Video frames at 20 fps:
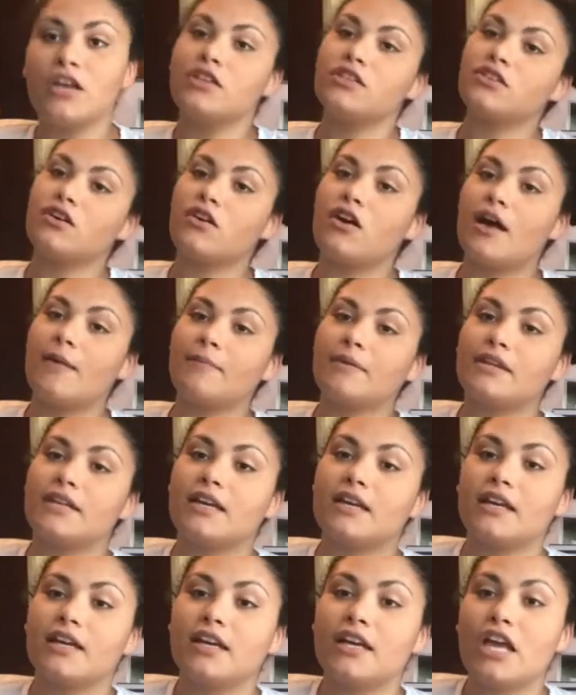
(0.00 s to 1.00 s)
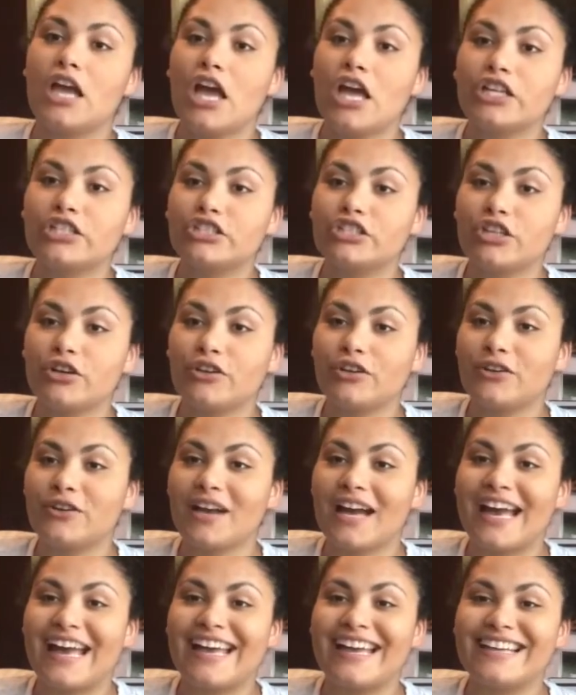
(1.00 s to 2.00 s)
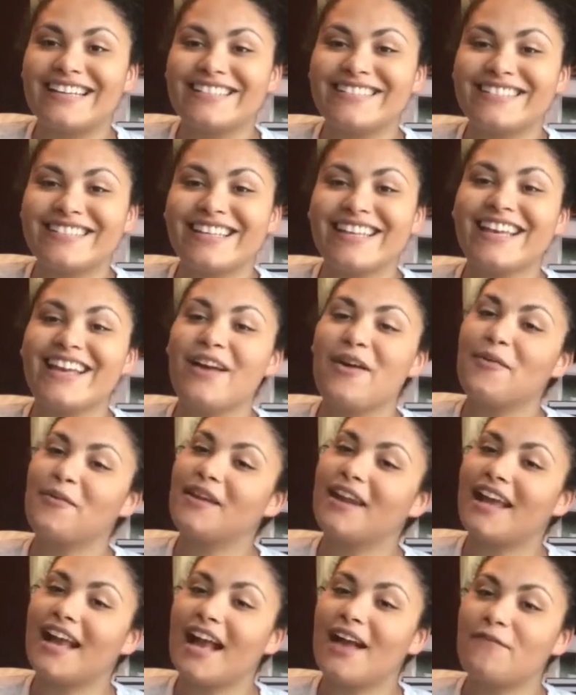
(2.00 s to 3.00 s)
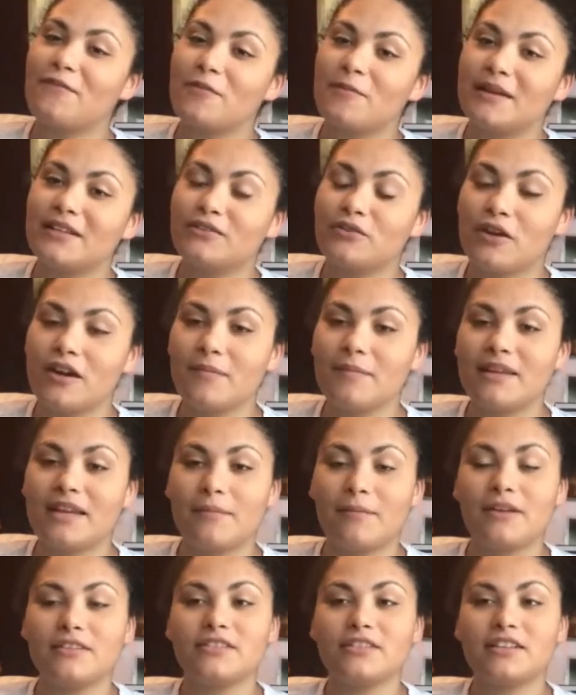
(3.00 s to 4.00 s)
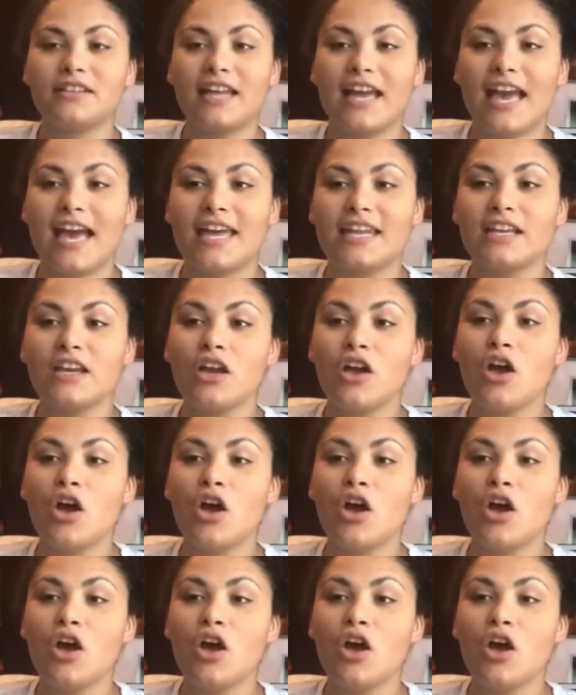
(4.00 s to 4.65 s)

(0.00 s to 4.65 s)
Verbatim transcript: So I'm going to show you guys what I got for my dorm and I'm also going to add